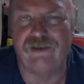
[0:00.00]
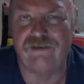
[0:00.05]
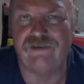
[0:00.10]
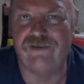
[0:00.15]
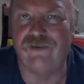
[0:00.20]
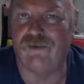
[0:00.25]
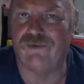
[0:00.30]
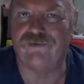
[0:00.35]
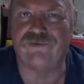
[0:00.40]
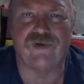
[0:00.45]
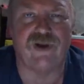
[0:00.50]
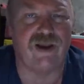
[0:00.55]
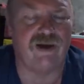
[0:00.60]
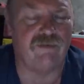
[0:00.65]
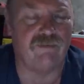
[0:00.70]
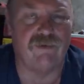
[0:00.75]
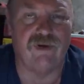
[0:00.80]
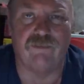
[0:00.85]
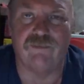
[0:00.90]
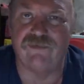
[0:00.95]
Don't try to
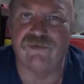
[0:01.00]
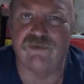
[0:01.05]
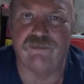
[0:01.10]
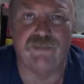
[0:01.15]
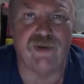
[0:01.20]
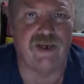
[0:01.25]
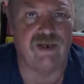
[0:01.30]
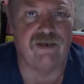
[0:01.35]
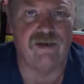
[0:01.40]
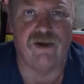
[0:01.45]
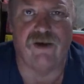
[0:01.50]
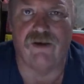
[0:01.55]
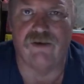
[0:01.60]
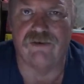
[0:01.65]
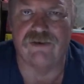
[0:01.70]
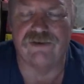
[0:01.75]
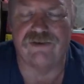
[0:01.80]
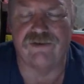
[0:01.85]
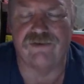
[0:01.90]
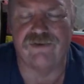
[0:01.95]
run with the big
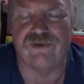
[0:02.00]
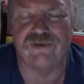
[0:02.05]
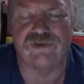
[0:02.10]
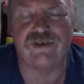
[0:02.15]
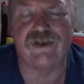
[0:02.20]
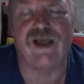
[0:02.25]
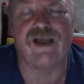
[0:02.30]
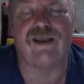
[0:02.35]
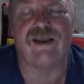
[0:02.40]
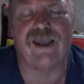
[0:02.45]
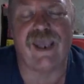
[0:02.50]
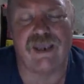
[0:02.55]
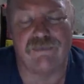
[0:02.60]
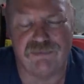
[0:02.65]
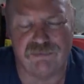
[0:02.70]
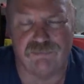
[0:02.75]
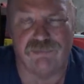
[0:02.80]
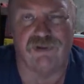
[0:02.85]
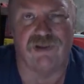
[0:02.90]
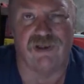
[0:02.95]
dogs. You're just not
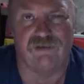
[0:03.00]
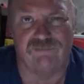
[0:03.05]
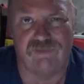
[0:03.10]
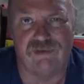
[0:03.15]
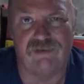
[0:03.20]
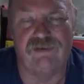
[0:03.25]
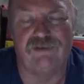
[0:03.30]
capable of it.